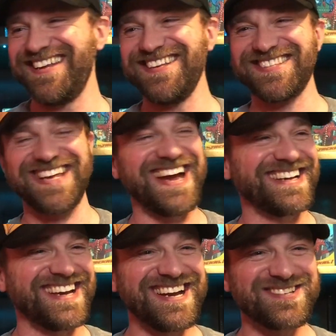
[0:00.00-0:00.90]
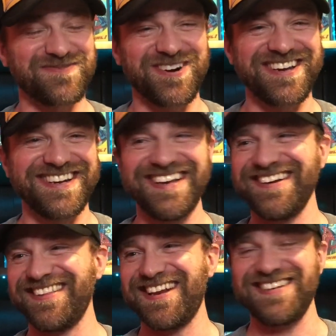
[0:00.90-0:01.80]
he, has got guys working in,
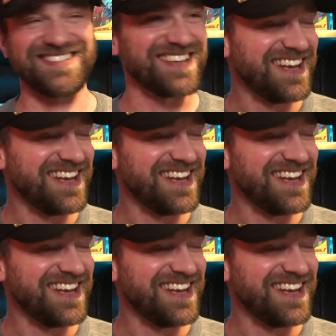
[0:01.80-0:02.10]
or that he's